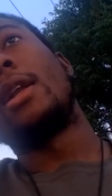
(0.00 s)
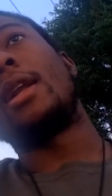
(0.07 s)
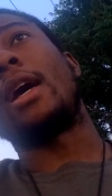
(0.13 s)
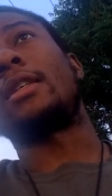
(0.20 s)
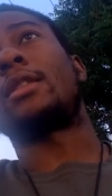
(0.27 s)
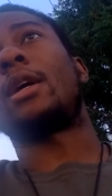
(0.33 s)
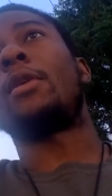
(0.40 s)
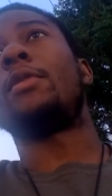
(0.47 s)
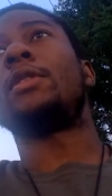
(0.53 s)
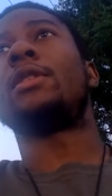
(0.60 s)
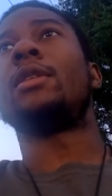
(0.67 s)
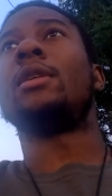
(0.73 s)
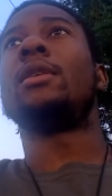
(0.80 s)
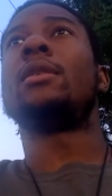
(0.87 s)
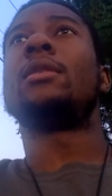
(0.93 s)
That's how we
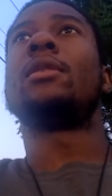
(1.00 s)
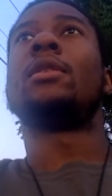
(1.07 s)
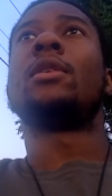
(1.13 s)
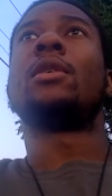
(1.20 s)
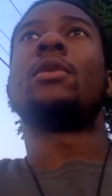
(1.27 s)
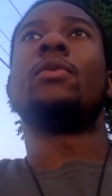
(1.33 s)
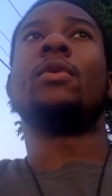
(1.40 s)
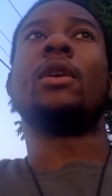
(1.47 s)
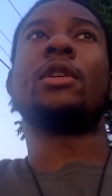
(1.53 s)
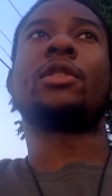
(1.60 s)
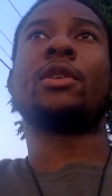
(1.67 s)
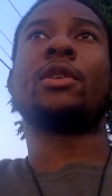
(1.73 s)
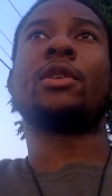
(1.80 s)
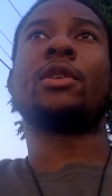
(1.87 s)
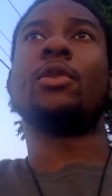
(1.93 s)
see
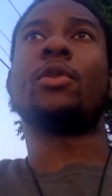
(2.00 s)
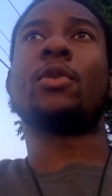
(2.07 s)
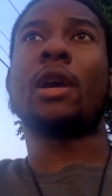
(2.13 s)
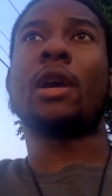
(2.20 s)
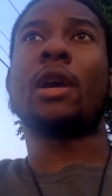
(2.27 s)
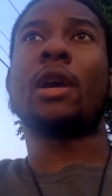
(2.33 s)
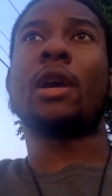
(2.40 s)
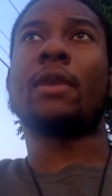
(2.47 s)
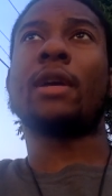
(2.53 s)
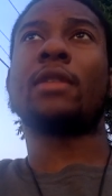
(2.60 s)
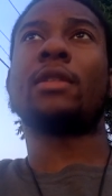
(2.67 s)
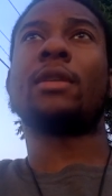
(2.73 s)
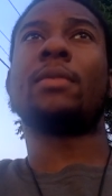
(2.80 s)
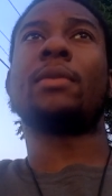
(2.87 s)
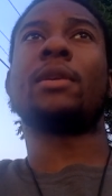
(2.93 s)
Russia and Ukraine
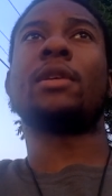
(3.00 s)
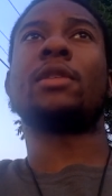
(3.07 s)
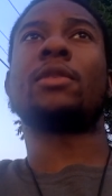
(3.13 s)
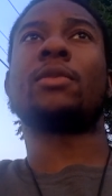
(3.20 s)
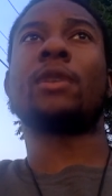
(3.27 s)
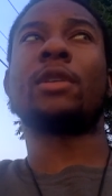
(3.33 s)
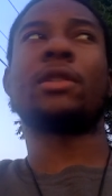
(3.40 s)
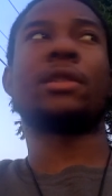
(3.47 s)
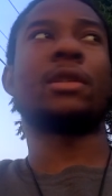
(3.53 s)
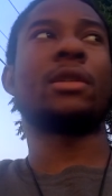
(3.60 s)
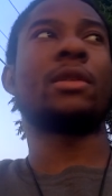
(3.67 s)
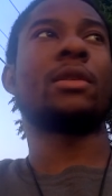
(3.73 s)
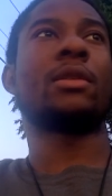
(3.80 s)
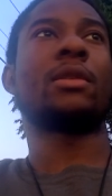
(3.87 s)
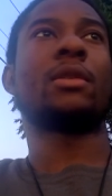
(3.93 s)
rising up against Russia,
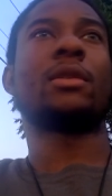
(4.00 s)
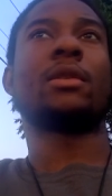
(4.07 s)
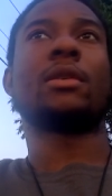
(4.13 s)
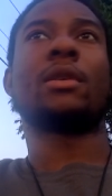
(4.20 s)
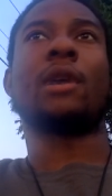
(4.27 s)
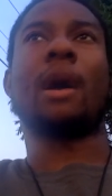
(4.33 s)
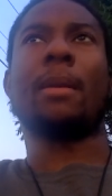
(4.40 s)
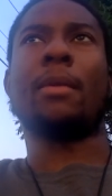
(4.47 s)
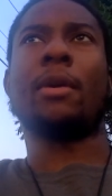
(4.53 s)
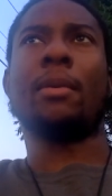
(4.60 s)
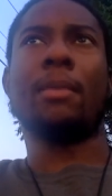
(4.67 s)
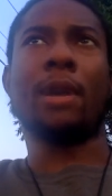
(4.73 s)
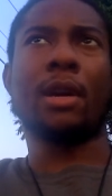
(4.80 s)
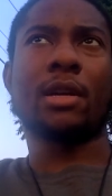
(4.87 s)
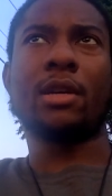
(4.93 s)

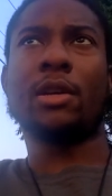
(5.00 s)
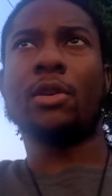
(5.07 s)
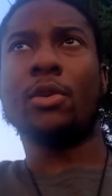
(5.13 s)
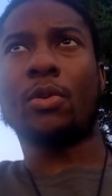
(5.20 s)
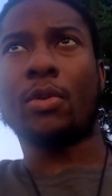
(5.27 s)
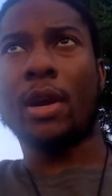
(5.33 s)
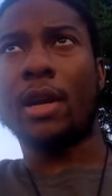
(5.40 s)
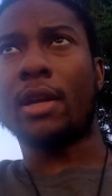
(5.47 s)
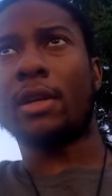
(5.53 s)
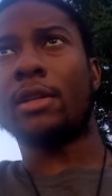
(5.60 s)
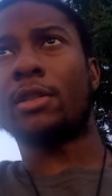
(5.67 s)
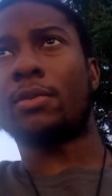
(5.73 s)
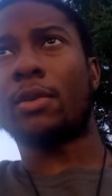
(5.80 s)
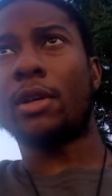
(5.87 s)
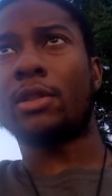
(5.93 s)
America and Ukraine
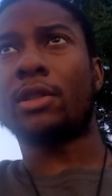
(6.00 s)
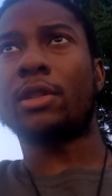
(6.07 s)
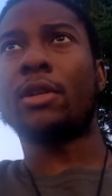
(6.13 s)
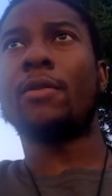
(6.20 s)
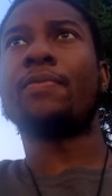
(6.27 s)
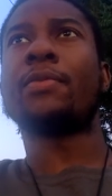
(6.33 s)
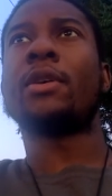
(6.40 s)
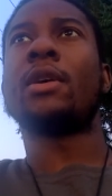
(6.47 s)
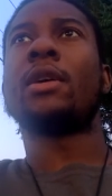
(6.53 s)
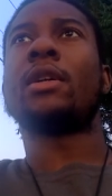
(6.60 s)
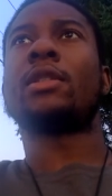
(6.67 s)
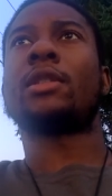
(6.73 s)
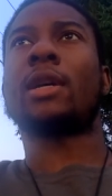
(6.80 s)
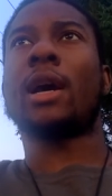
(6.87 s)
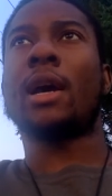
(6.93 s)
against Russia,
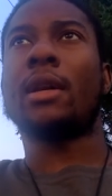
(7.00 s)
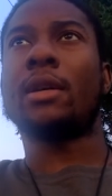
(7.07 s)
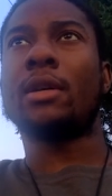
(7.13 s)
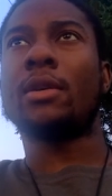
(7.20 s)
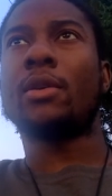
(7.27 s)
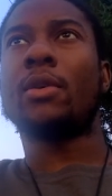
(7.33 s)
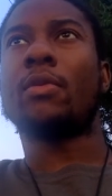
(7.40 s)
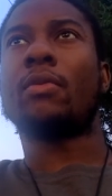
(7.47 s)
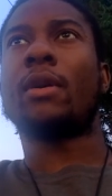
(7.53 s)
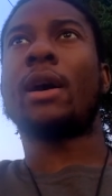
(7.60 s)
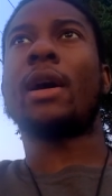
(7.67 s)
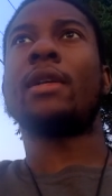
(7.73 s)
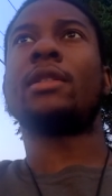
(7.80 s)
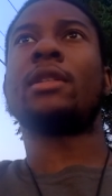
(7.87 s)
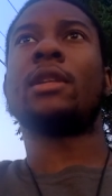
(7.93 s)
China
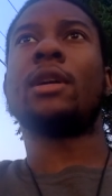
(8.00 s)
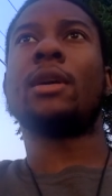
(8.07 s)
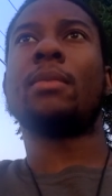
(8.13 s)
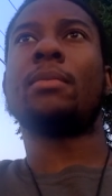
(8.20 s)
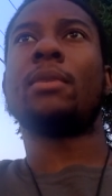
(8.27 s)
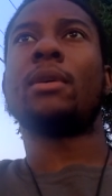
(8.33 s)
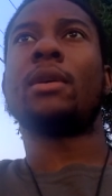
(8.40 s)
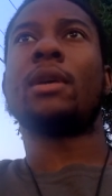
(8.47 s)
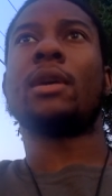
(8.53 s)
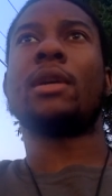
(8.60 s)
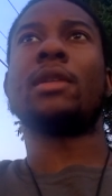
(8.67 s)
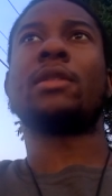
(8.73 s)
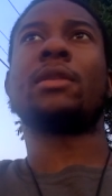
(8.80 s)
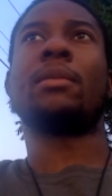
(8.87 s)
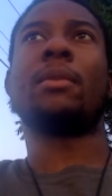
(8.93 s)
rising up
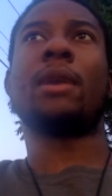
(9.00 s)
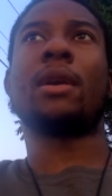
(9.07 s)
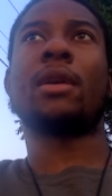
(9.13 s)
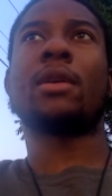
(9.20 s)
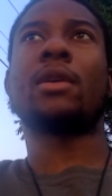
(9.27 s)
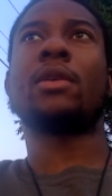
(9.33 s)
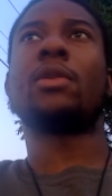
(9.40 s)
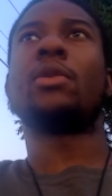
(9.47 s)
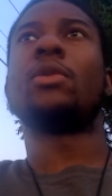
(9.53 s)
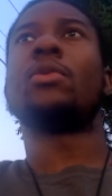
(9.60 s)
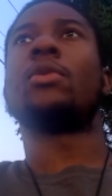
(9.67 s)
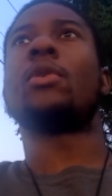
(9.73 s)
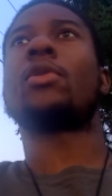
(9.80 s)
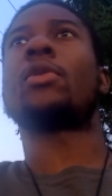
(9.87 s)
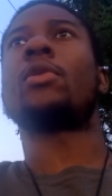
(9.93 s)
against America,
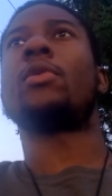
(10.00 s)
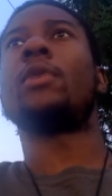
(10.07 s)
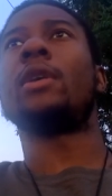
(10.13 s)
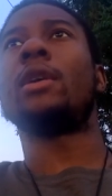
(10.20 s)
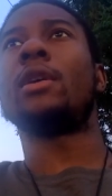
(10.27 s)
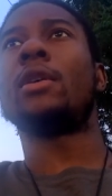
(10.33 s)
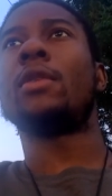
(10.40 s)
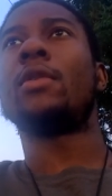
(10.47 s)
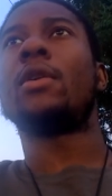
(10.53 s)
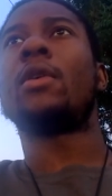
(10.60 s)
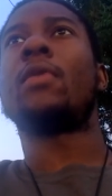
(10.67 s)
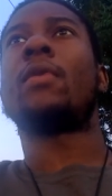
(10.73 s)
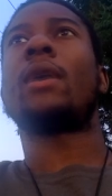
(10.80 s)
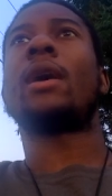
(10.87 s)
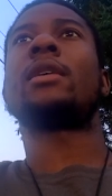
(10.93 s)
North Korea
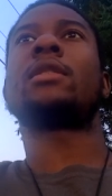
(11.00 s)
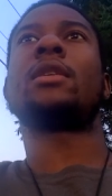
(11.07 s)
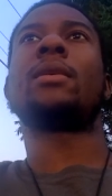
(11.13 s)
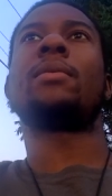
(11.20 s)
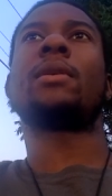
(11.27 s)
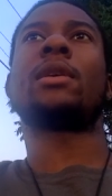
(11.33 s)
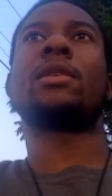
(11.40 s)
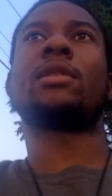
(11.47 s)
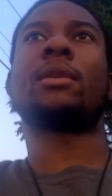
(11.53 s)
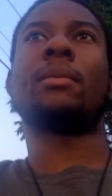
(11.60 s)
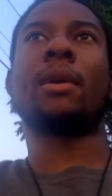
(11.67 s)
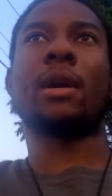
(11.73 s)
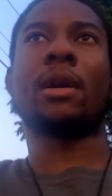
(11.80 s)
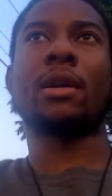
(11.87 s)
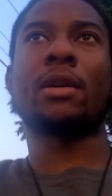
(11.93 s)
rising up against
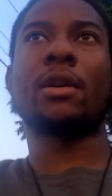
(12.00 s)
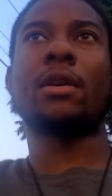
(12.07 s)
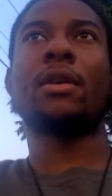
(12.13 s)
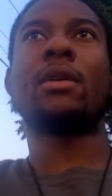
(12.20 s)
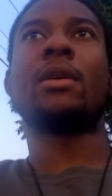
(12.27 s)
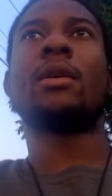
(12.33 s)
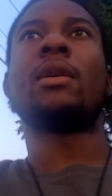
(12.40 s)
America,